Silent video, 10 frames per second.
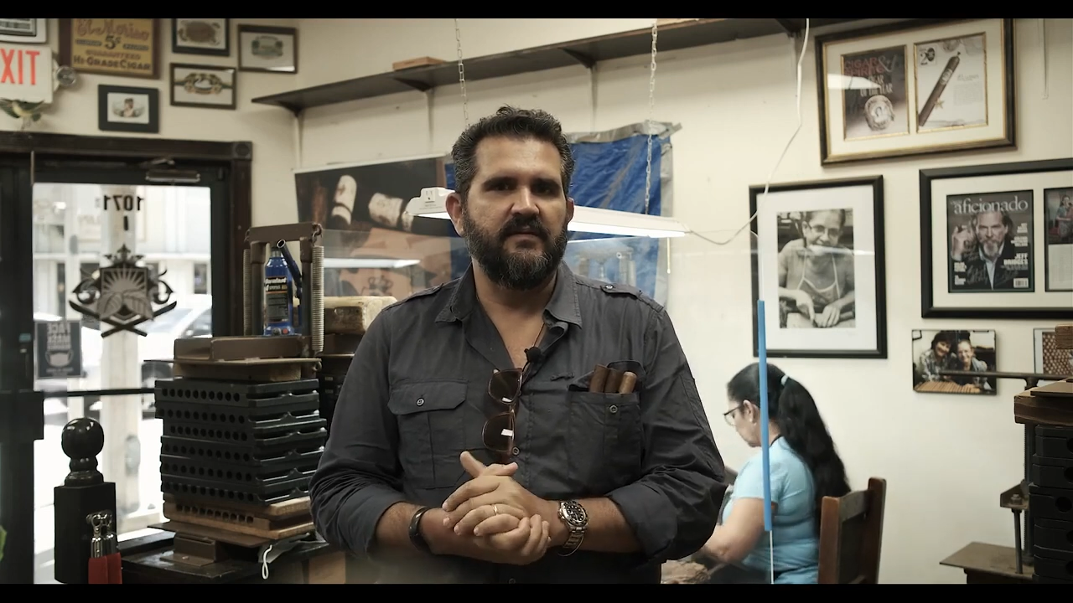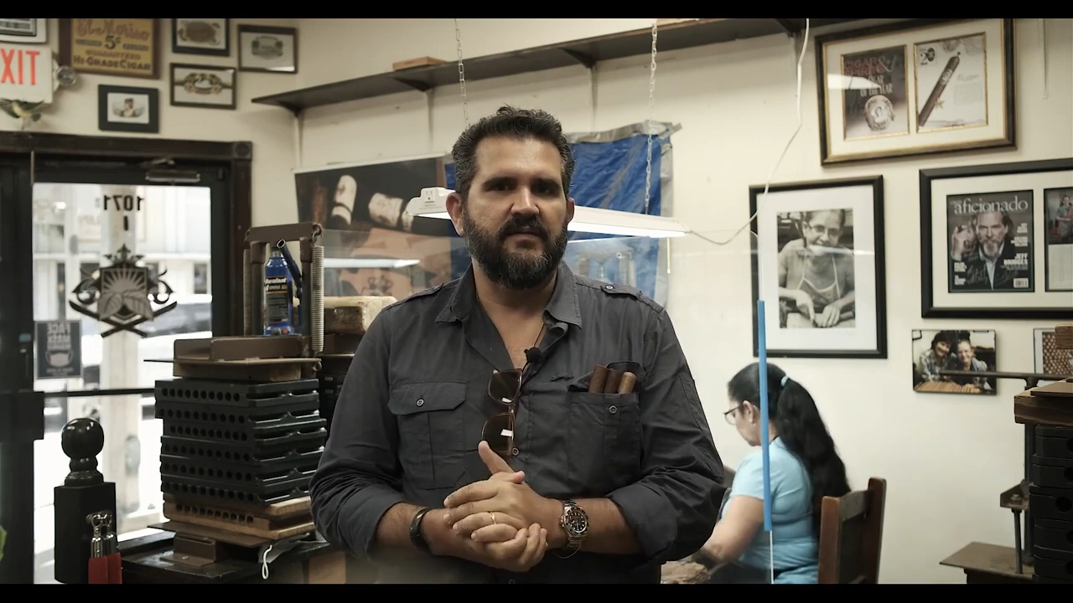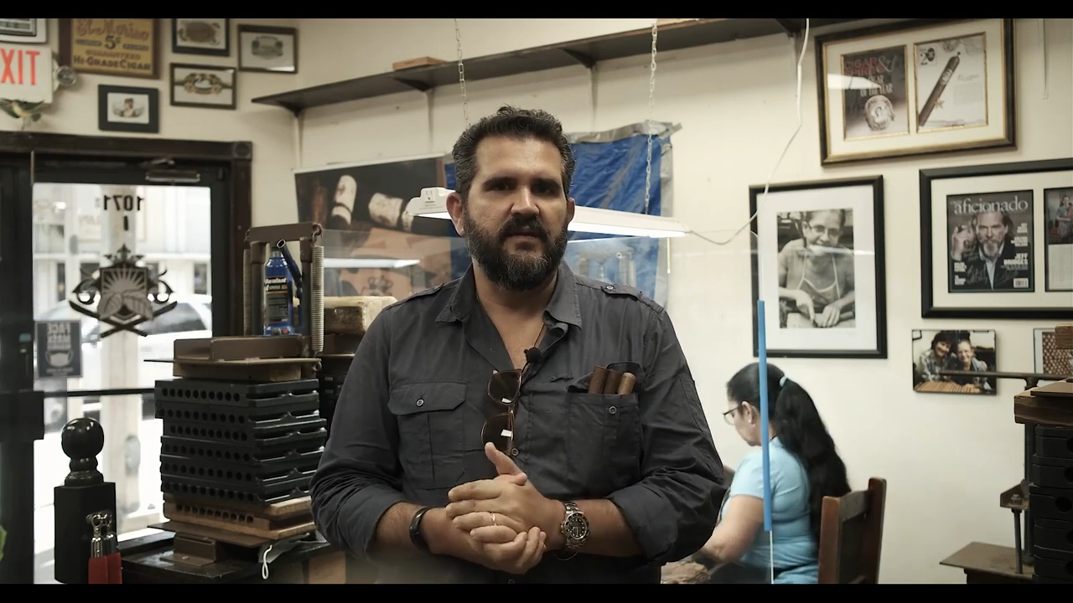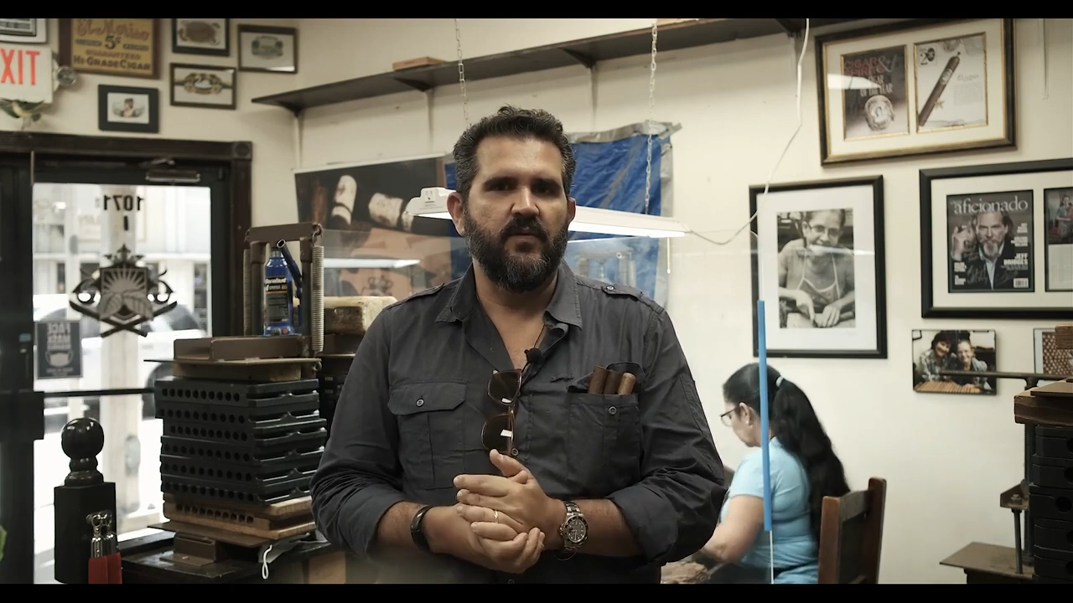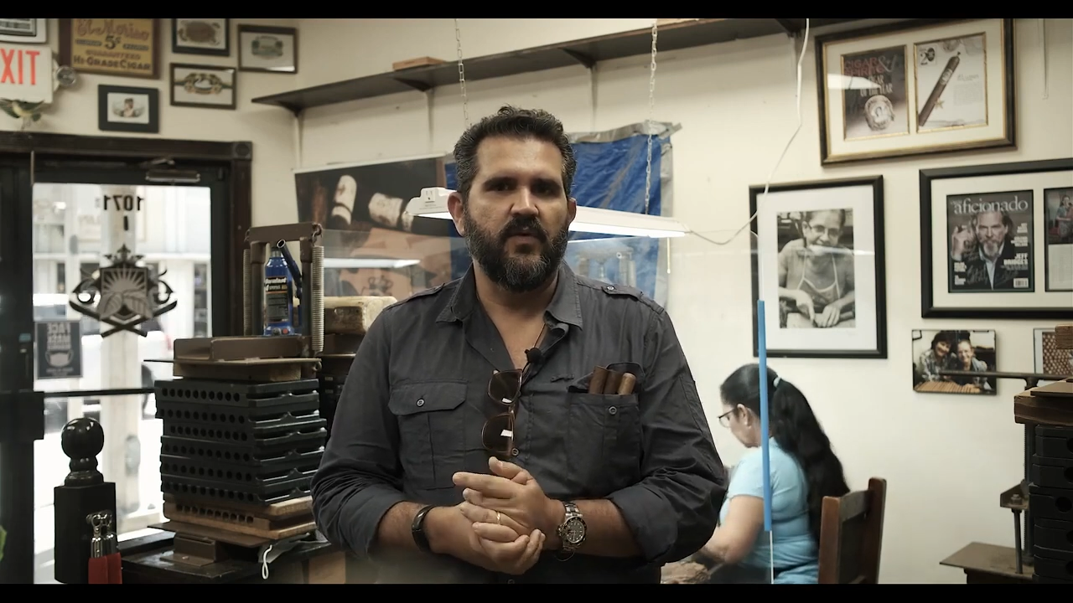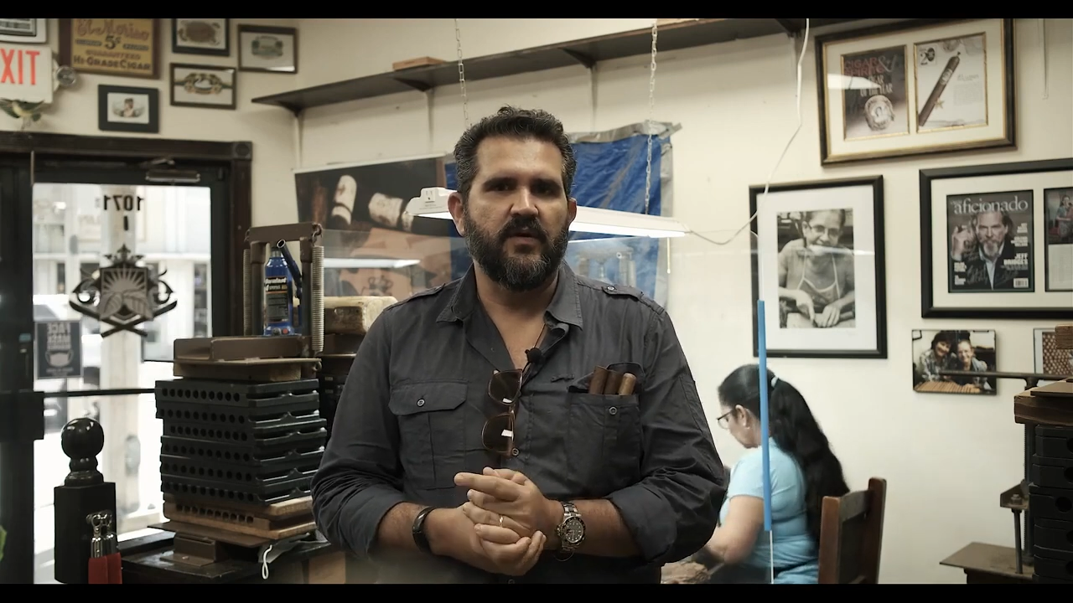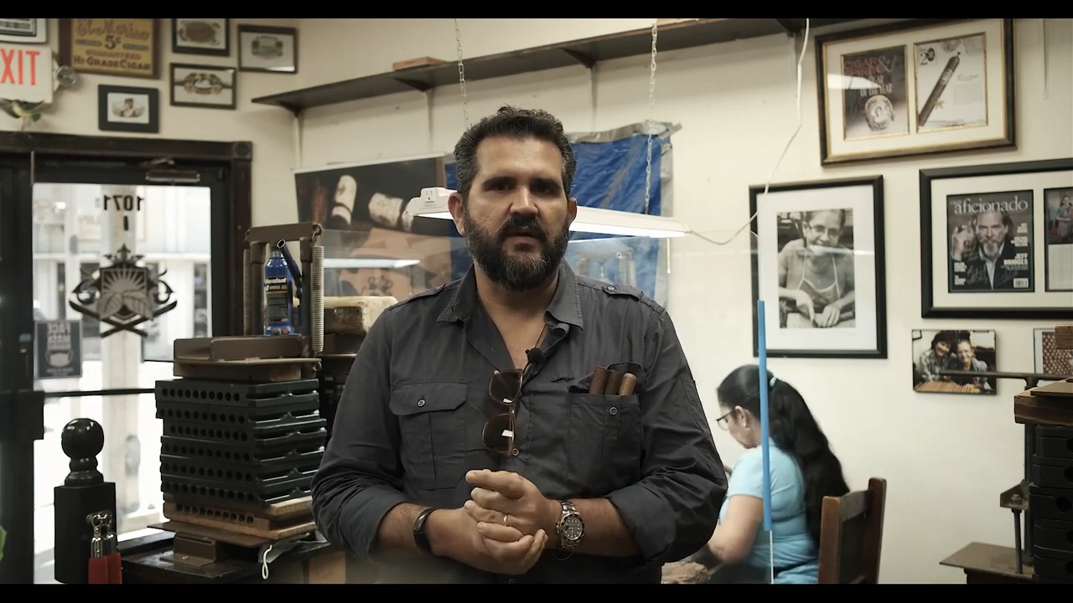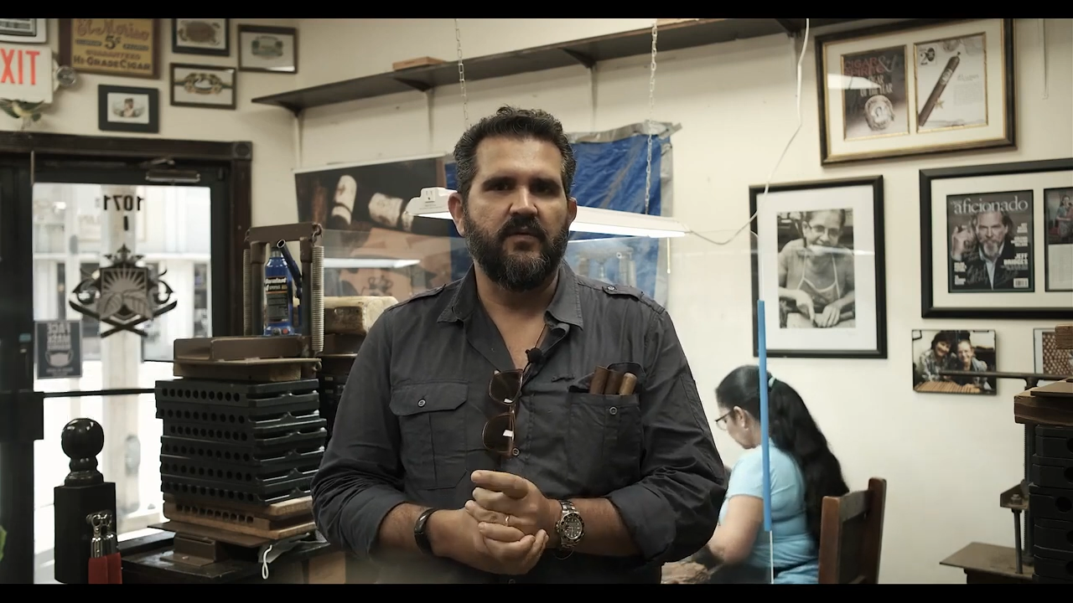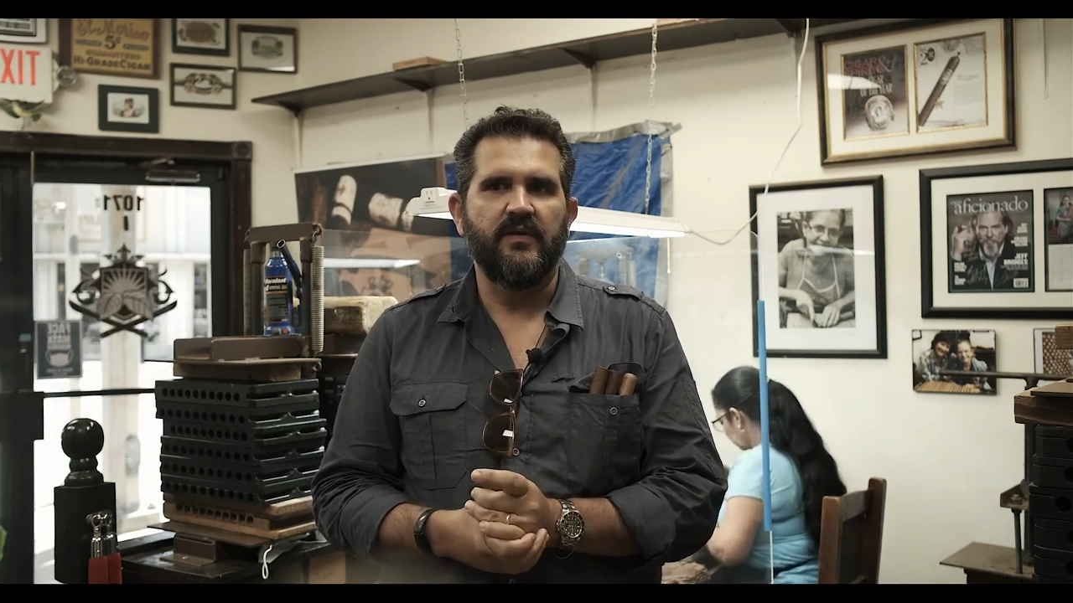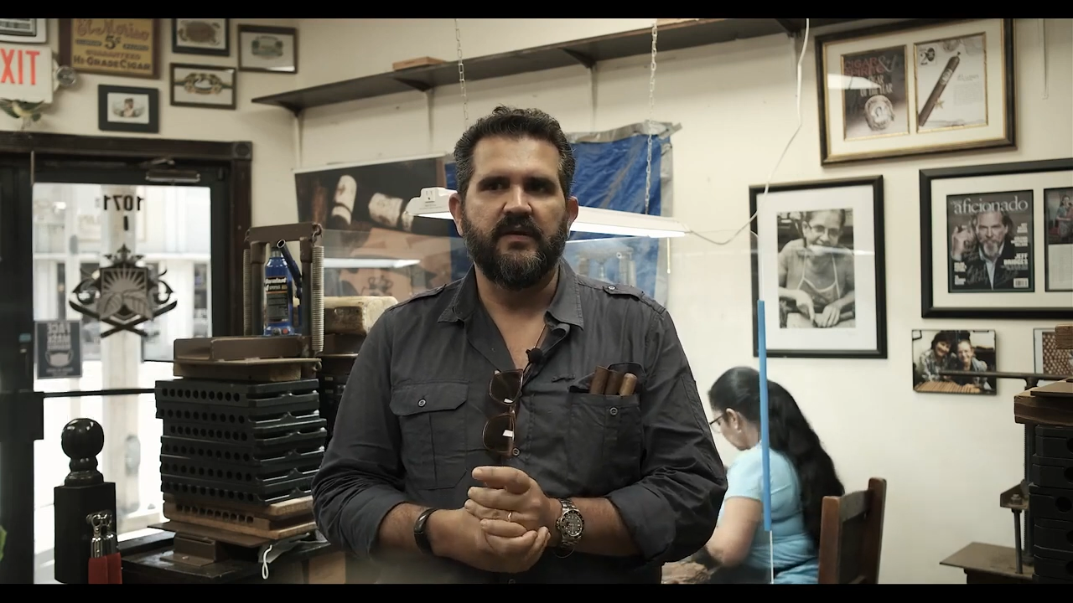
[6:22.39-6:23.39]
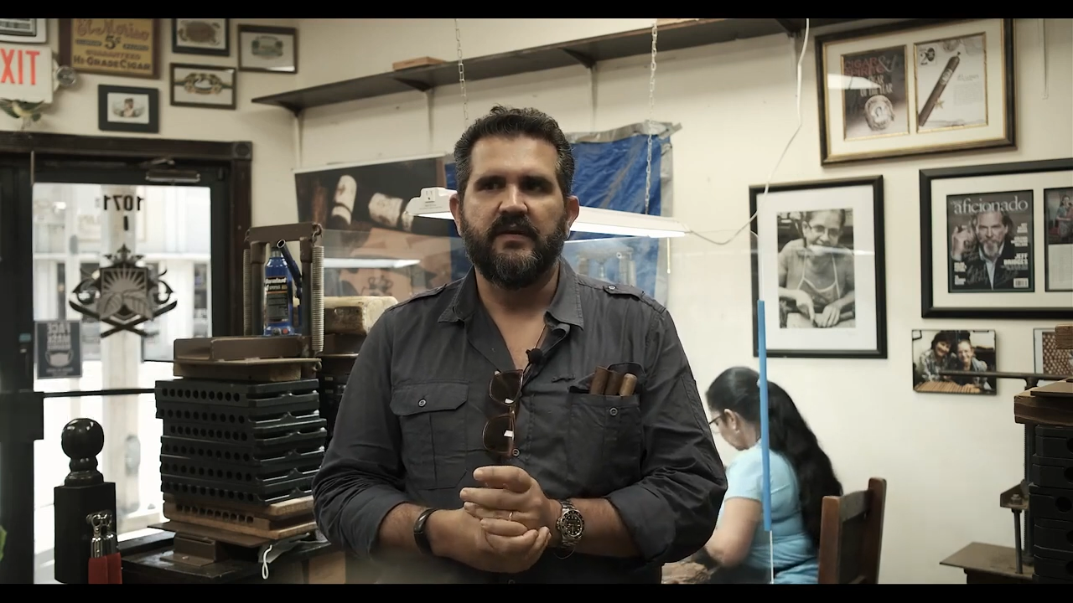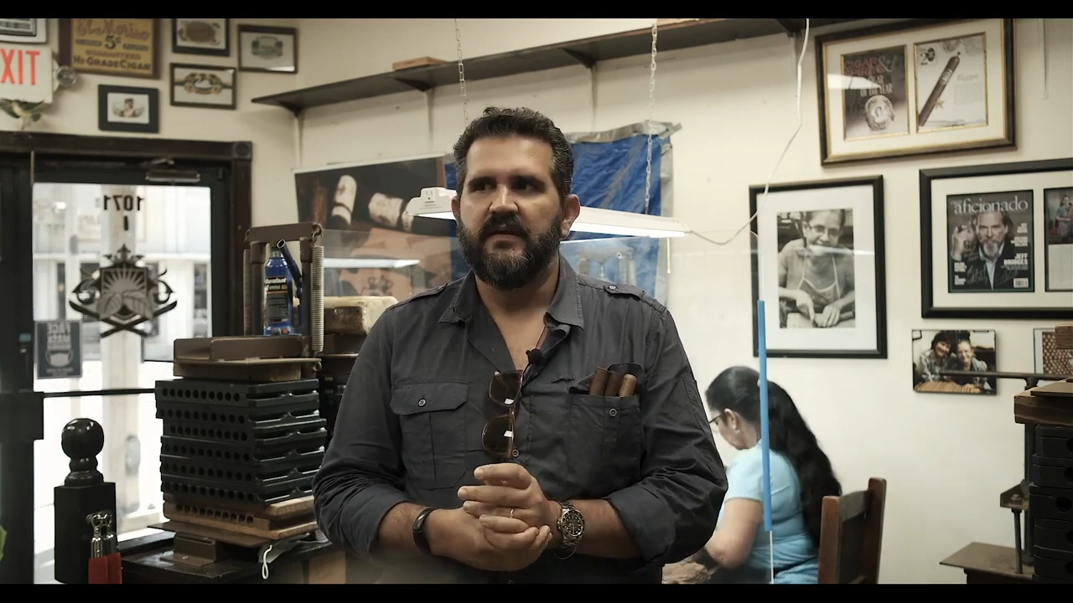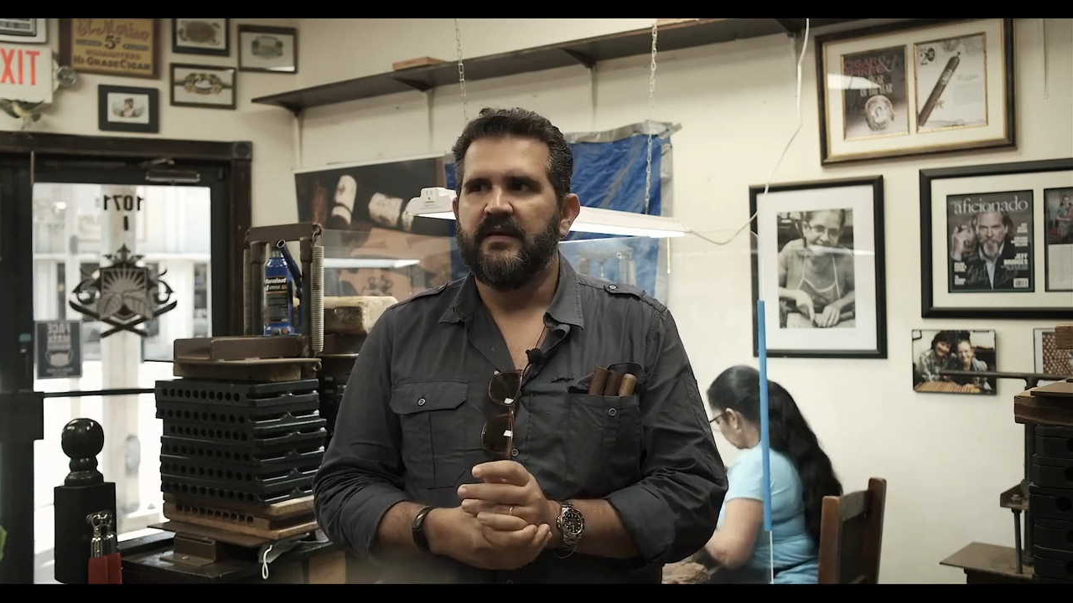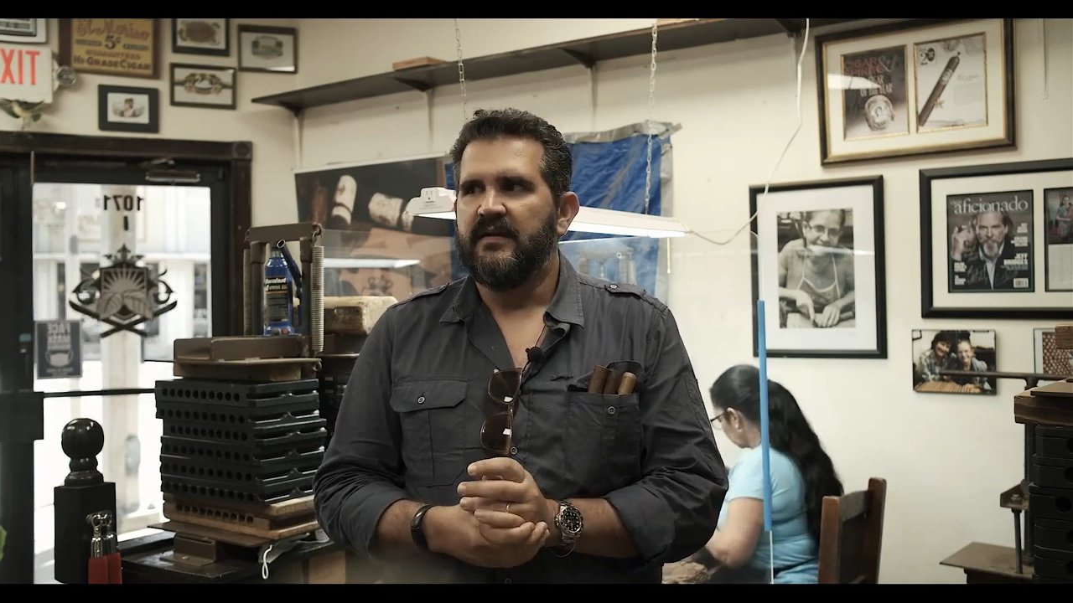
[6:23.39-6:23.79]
you see working with it.